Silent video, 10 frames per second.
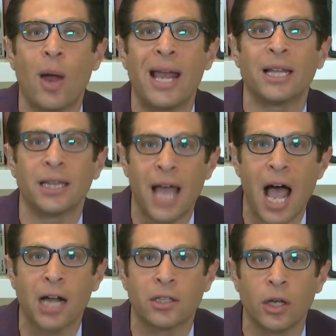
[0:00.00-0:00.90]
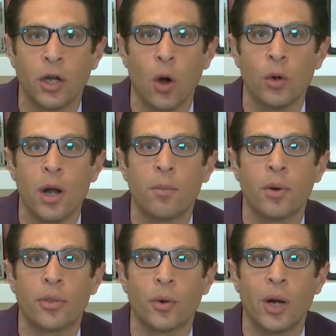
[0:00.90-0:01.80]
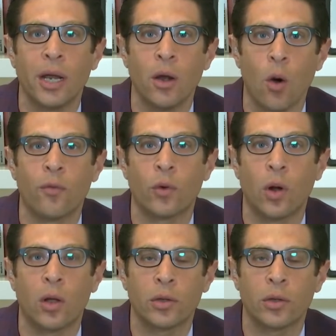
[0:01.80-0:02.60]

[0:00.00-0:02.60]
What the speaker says: a lock to go number 3 overall